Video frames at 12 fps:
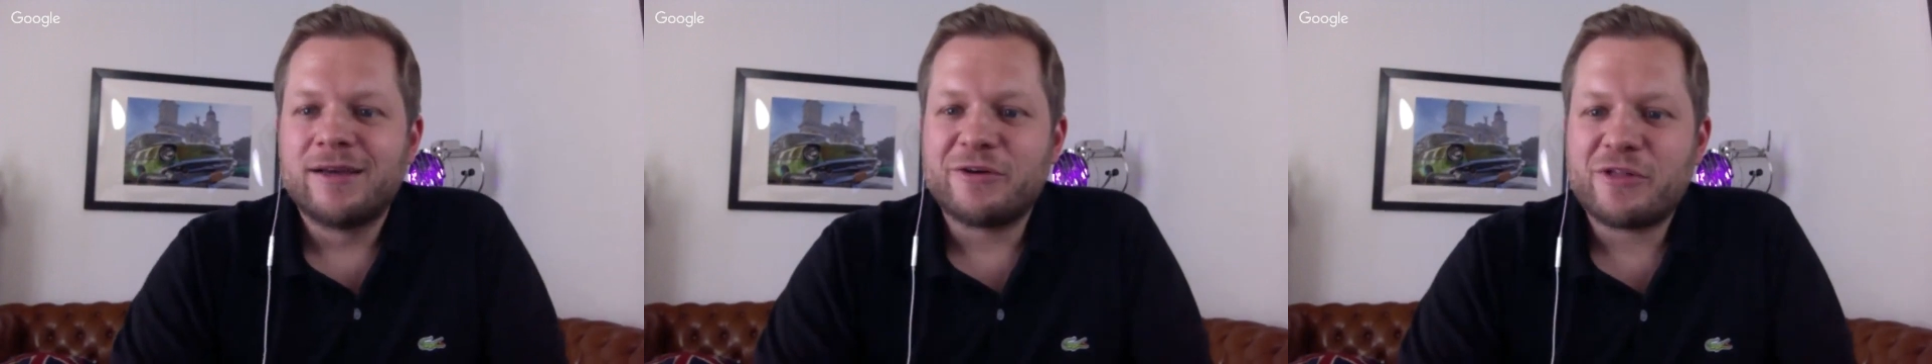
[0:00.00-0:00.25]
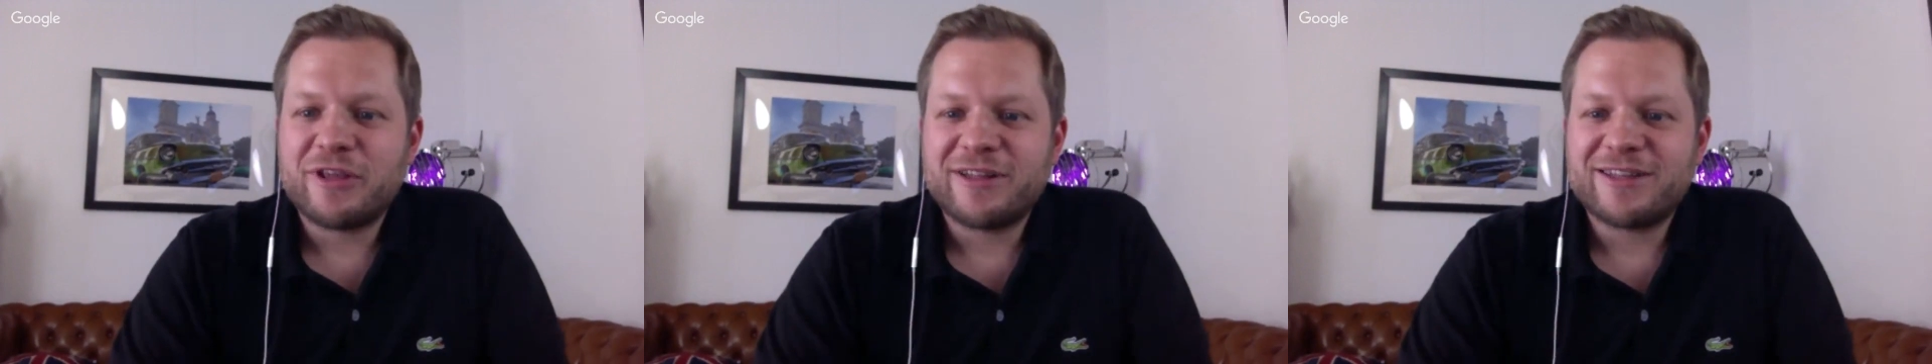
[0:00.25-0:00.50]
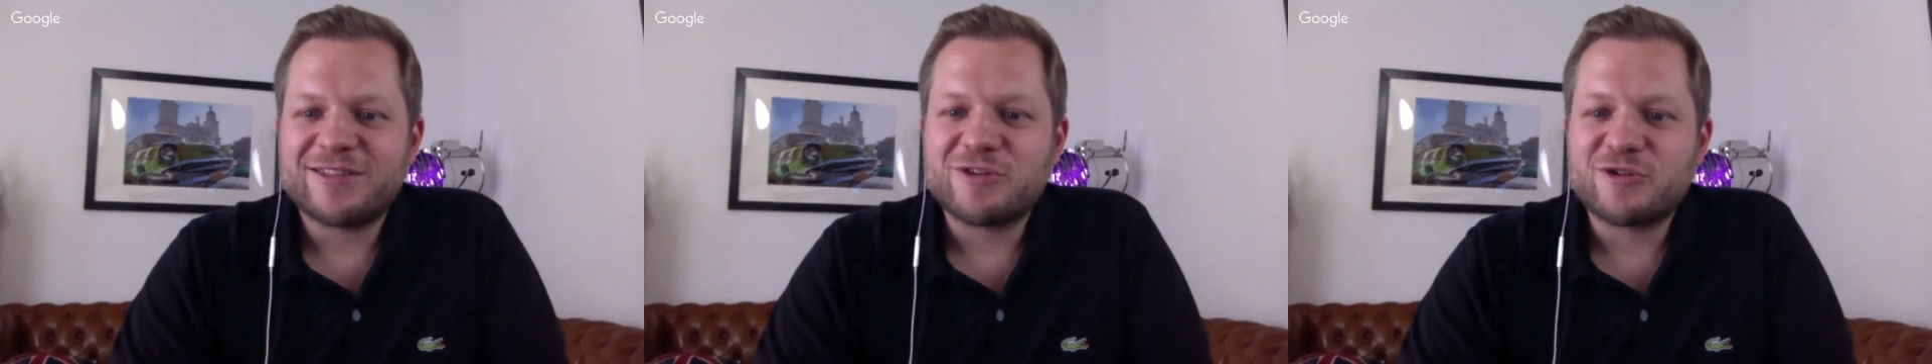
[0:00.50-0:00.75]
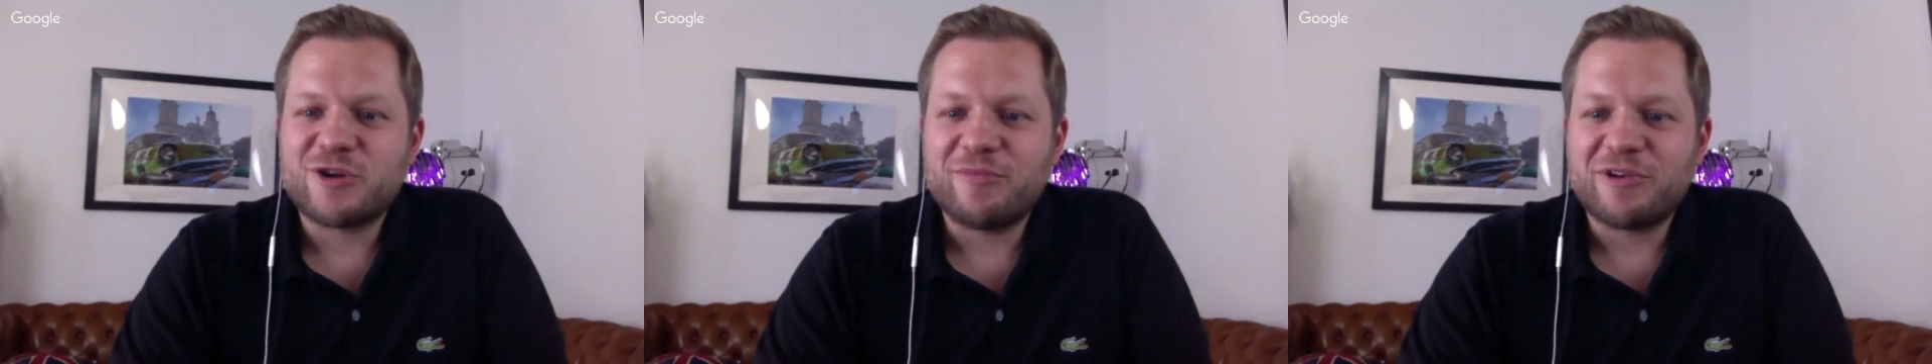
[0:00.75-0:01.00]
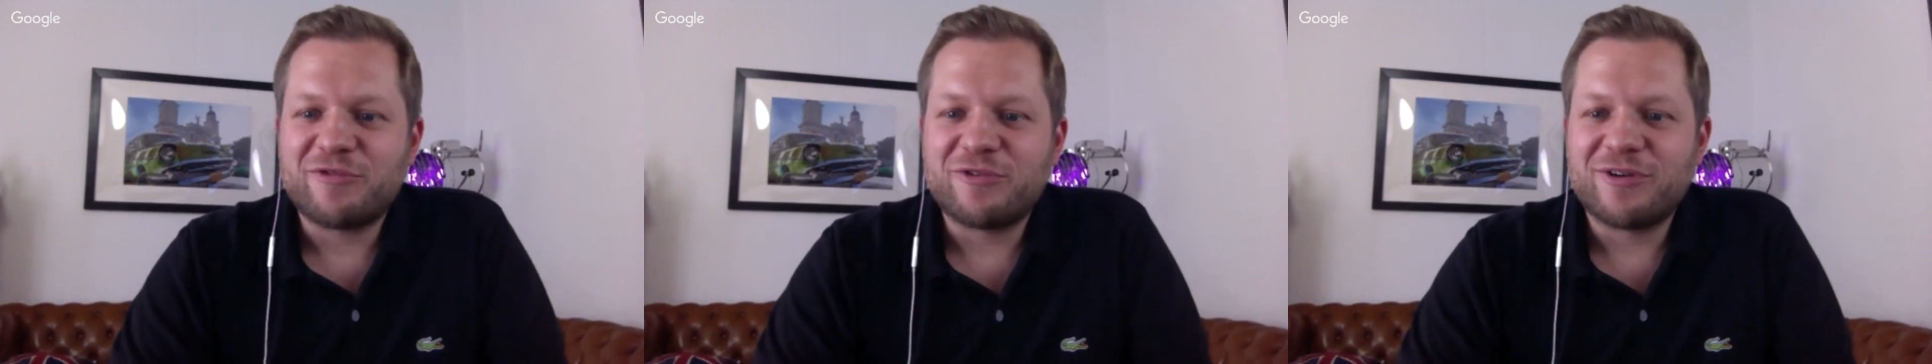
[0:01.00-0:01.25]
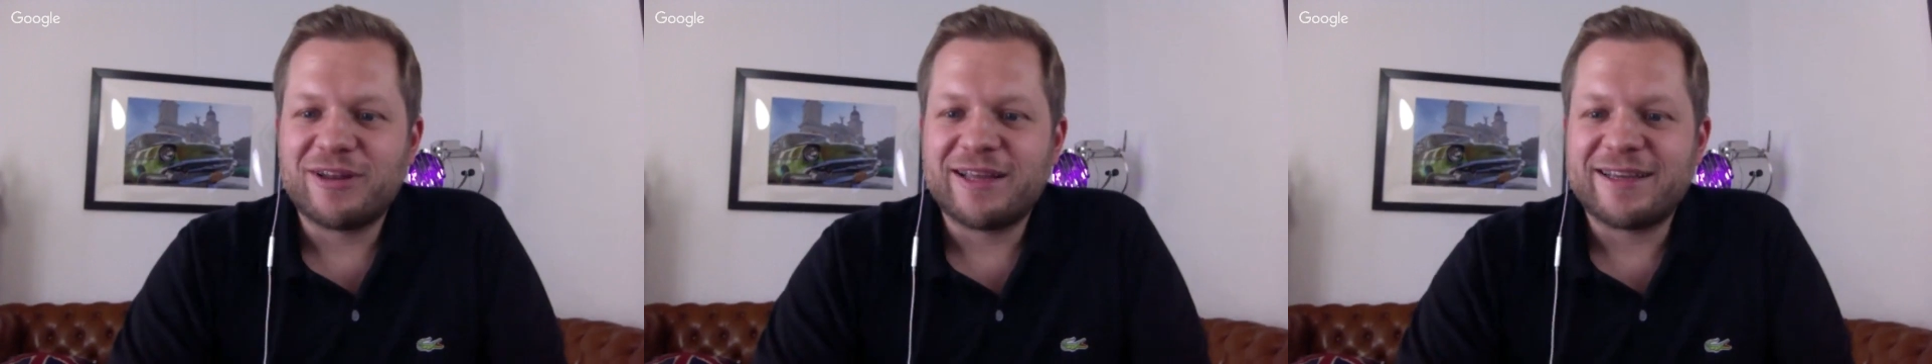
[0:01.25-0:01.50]
I think that's a topic
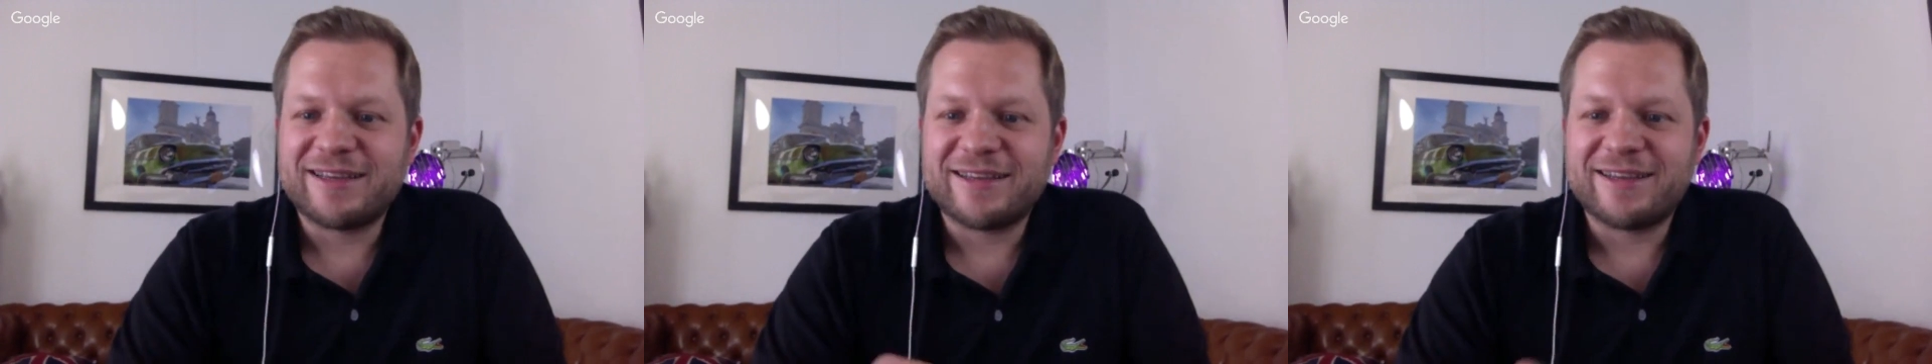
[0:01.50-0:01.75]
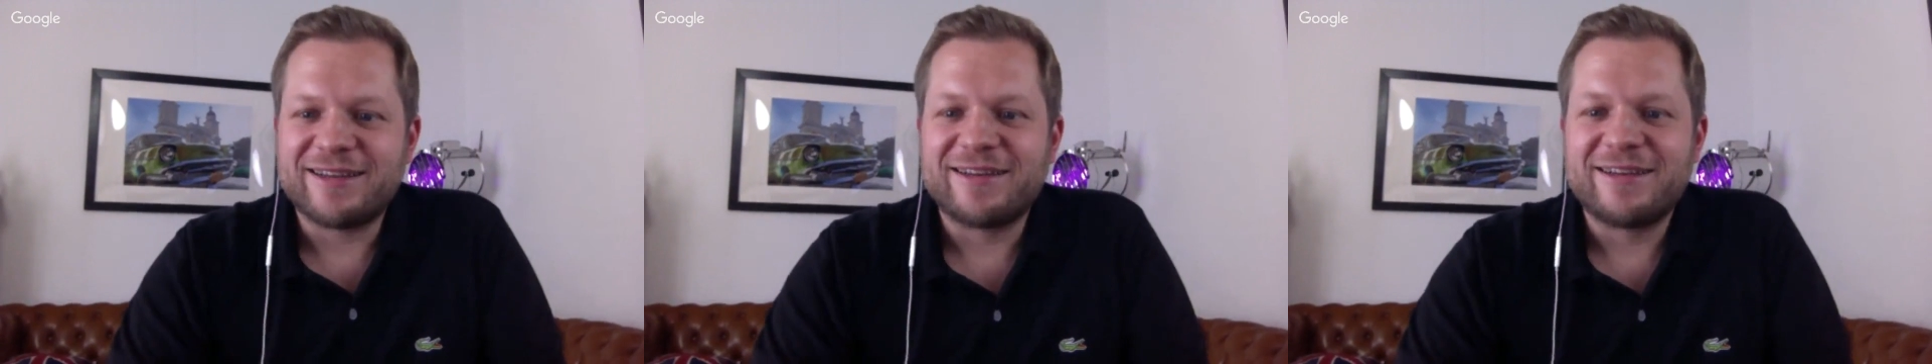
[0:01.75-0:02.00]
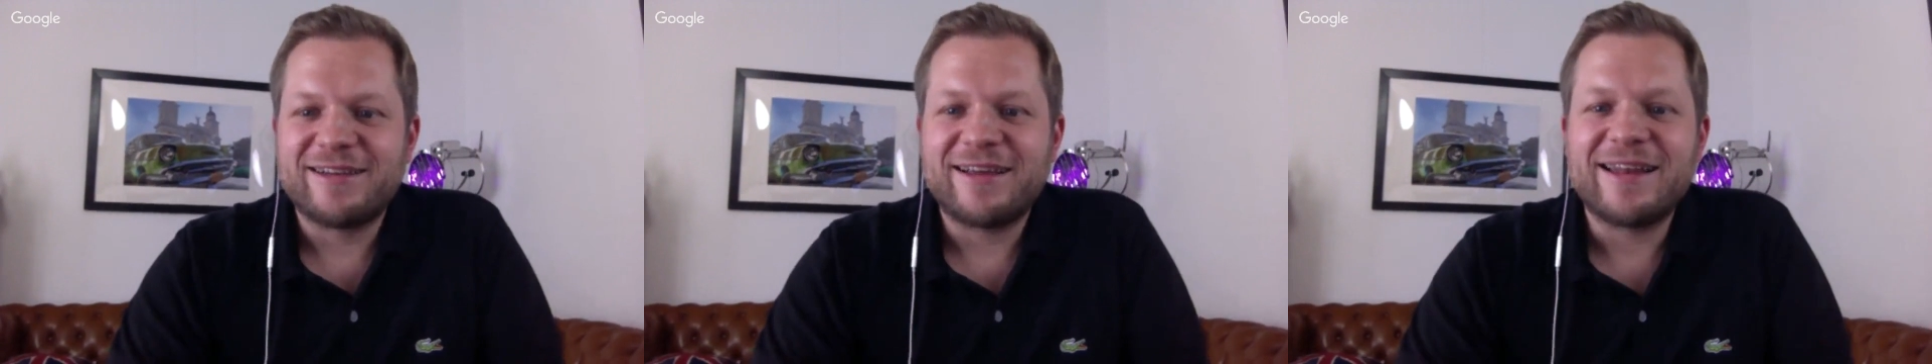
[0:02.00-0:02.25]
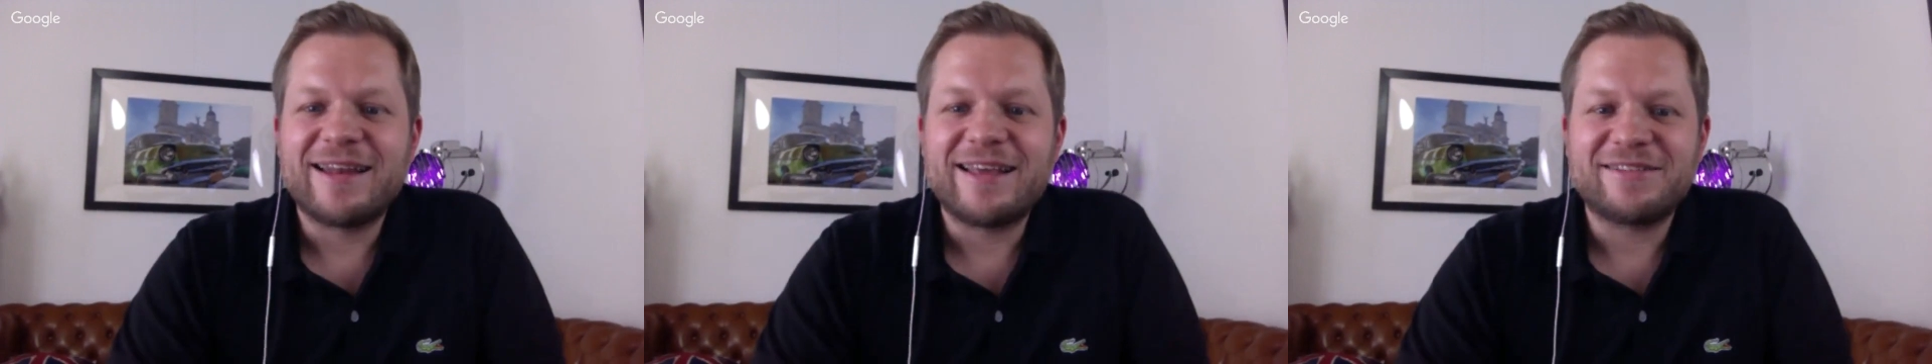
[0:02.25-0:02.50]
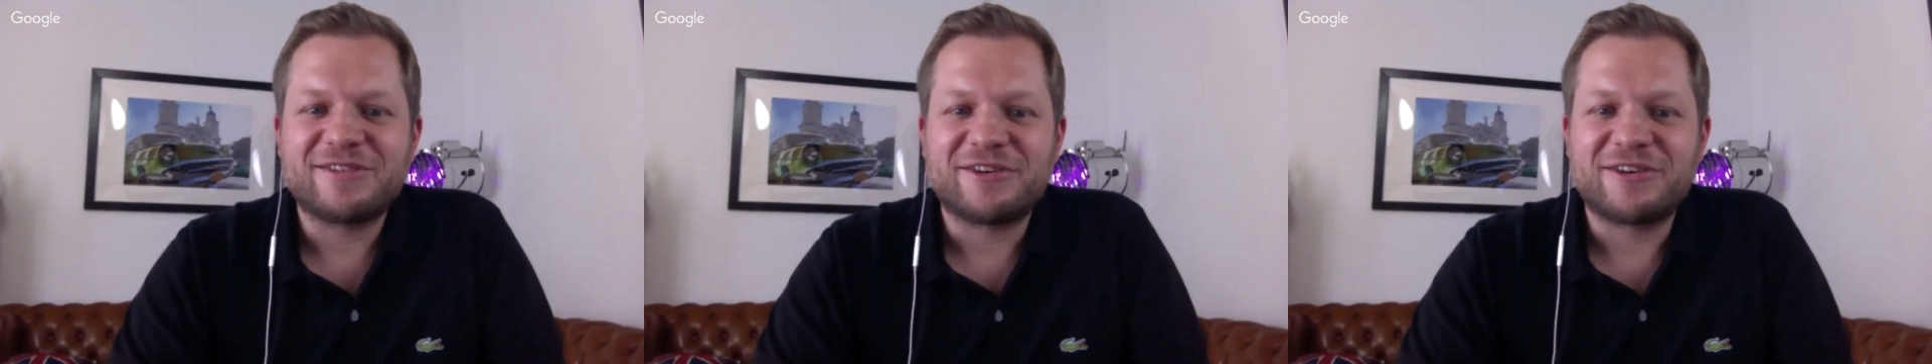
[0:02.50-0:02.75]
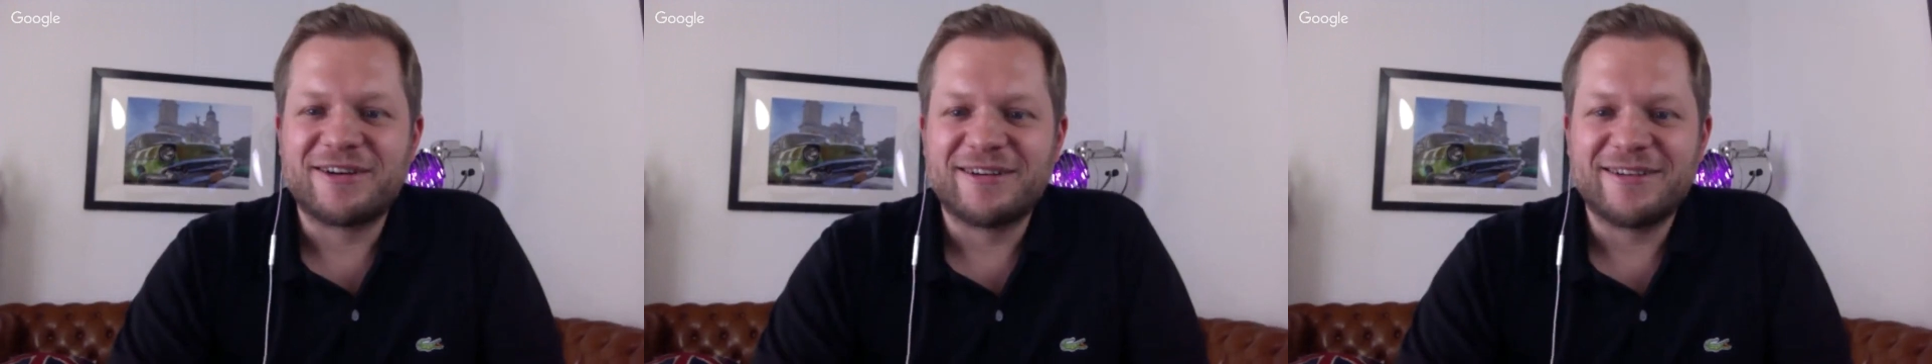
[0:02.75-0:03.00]
for like a
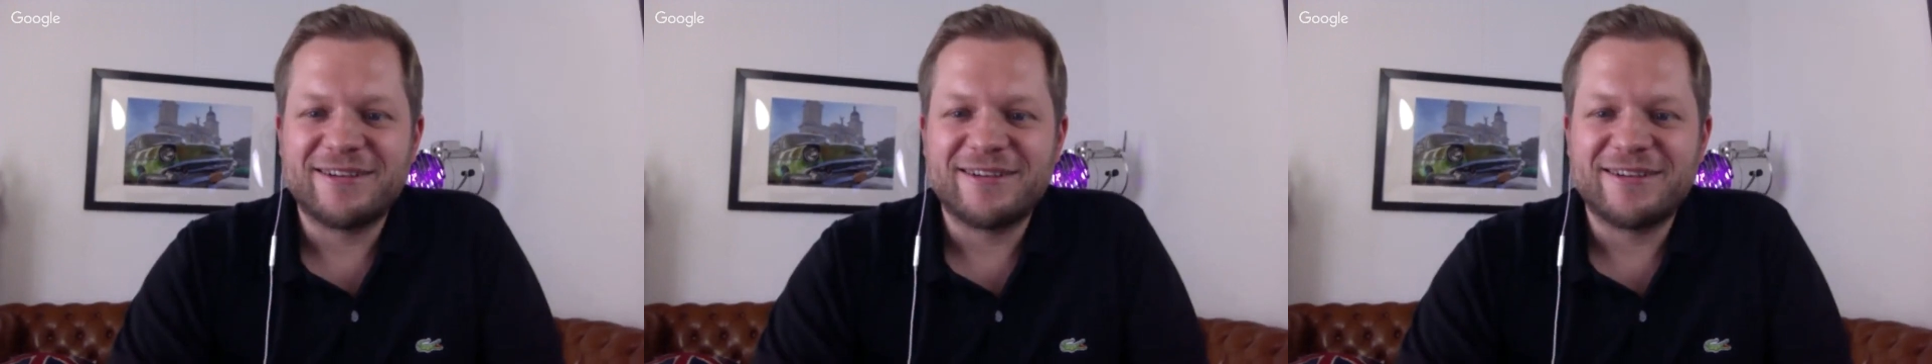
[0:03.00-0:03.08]
later